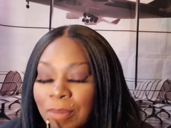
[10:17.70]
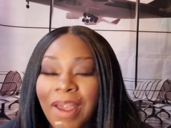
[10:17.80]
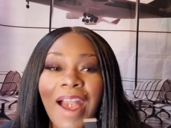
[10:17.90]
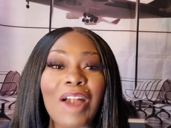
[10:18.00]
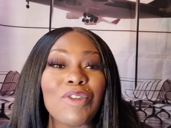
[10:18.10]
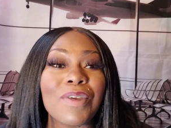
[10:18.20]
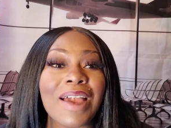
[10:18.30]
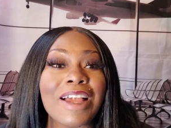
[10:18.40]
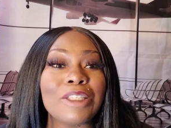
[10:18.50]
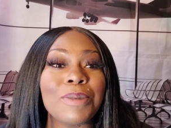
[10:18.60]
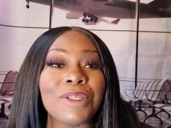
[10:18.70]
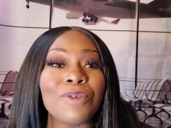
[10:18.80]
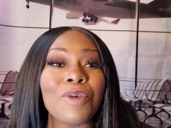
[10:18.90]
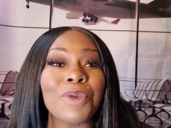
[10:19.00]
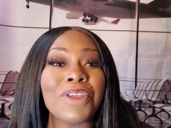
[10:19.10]
But how have you guys been
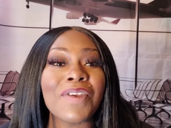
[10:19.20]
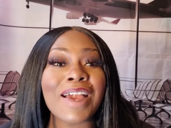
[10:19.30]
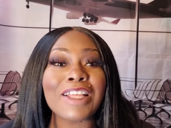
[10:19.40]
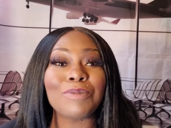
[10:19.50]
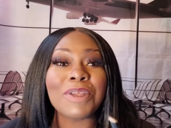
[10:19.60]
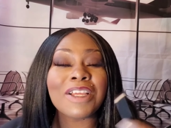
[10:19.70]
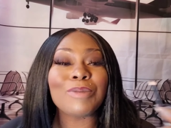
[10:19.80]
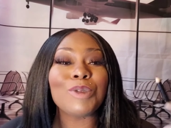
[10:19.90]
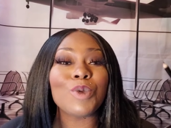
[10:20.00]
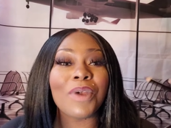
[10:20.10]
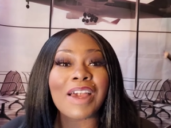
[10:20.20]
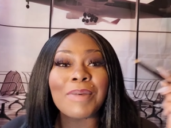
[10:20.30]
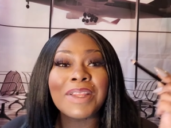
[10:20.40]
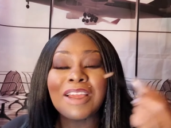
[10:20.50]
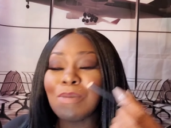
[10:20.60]
doing? What have you guys been up to?
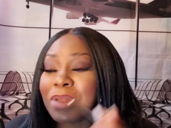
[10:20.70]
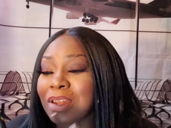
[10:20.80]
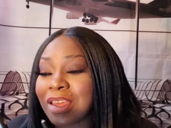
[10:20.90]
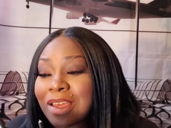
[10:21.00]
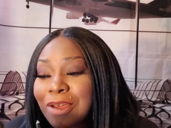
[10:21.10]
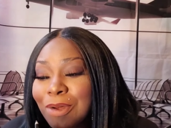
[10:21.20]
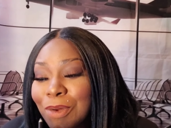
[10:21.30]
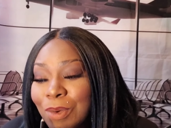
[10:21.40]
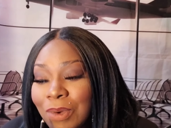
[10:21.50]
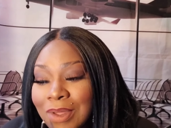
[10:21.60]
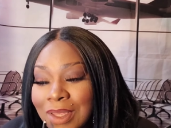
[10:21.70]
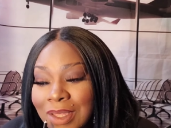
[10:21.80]
Comment down below.